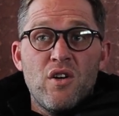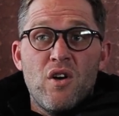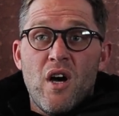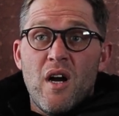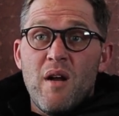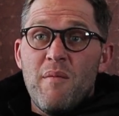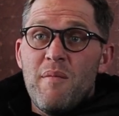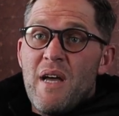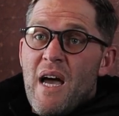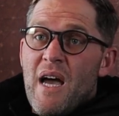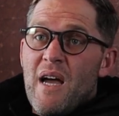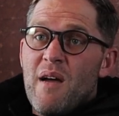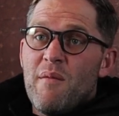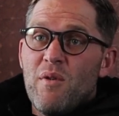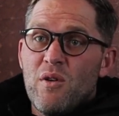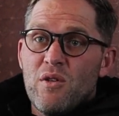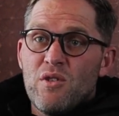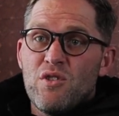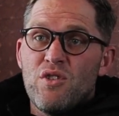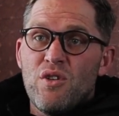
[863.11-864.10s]
You've got to be
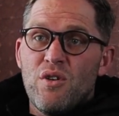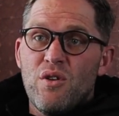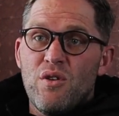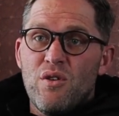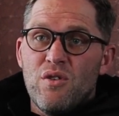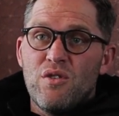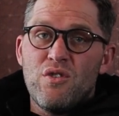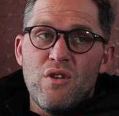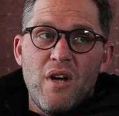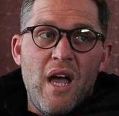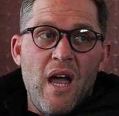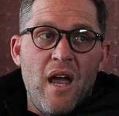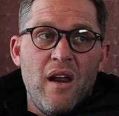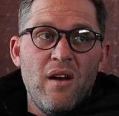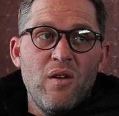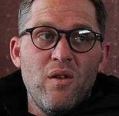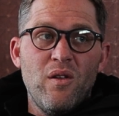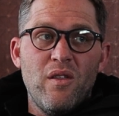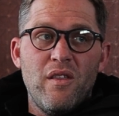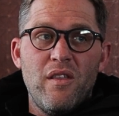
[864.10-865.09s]
able to
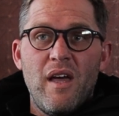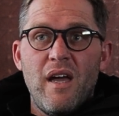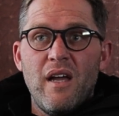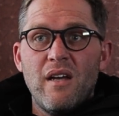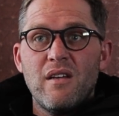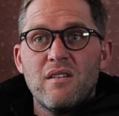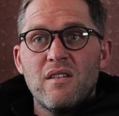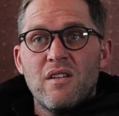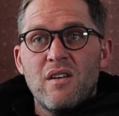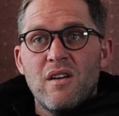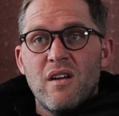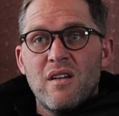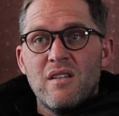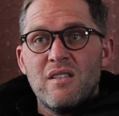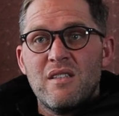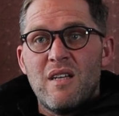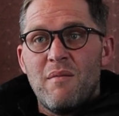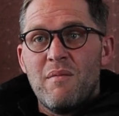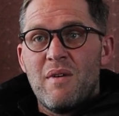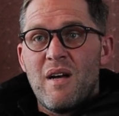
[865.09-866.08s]
handle that.
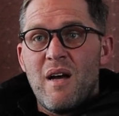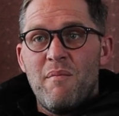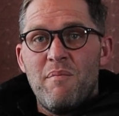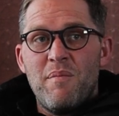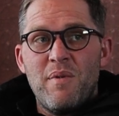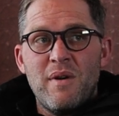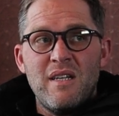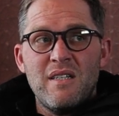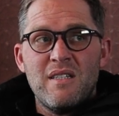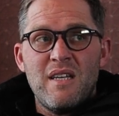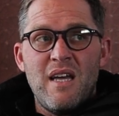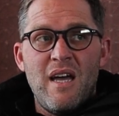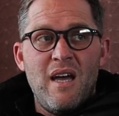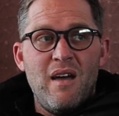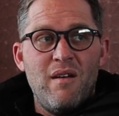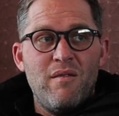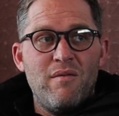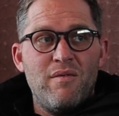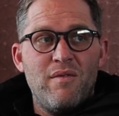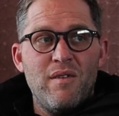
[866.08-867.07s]
Some companies
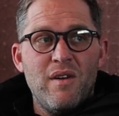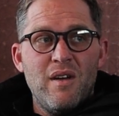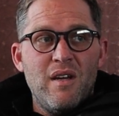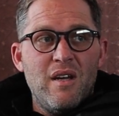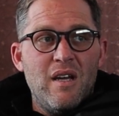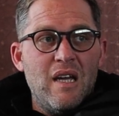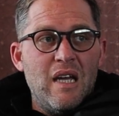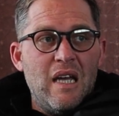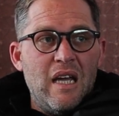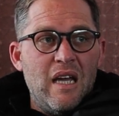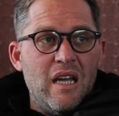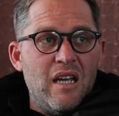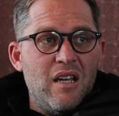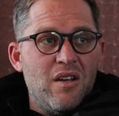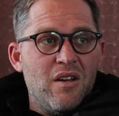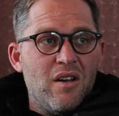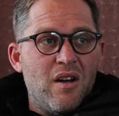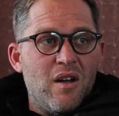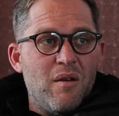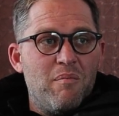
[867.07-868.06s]
have,
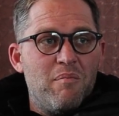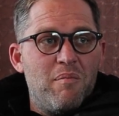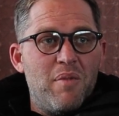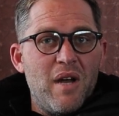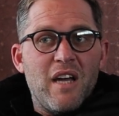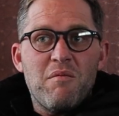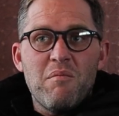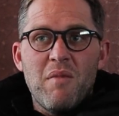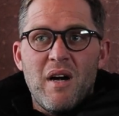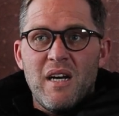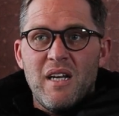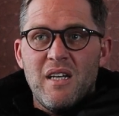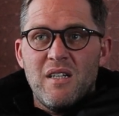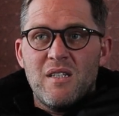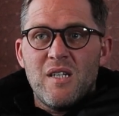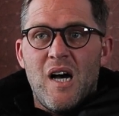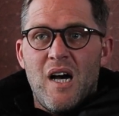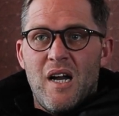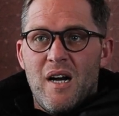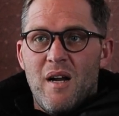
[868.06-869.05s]
big money
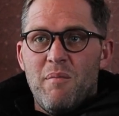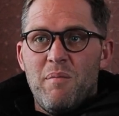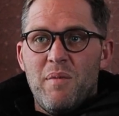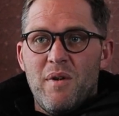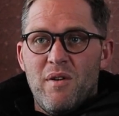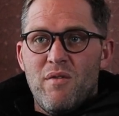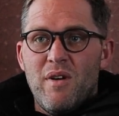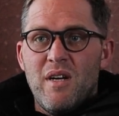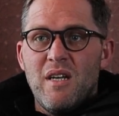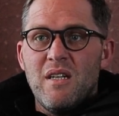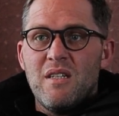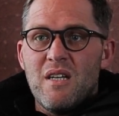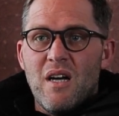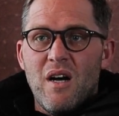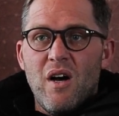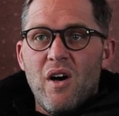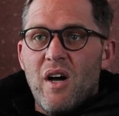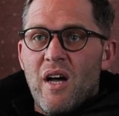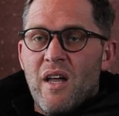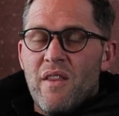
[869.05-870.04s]
tied up in
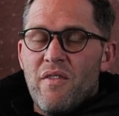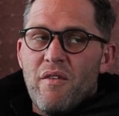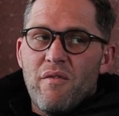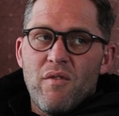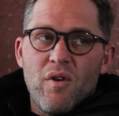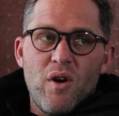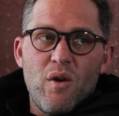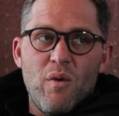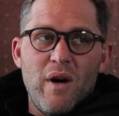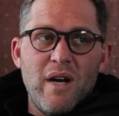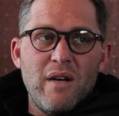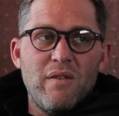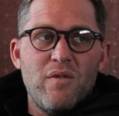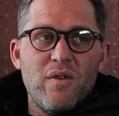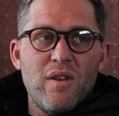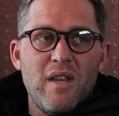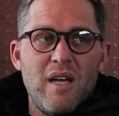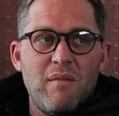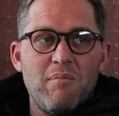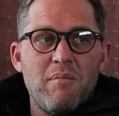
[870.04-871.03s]
retail, and they've got to wait
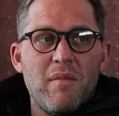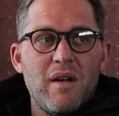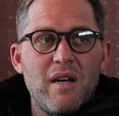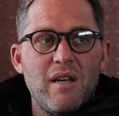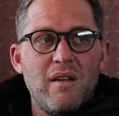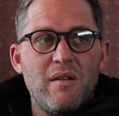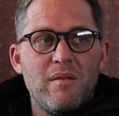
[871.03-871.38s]
for that money.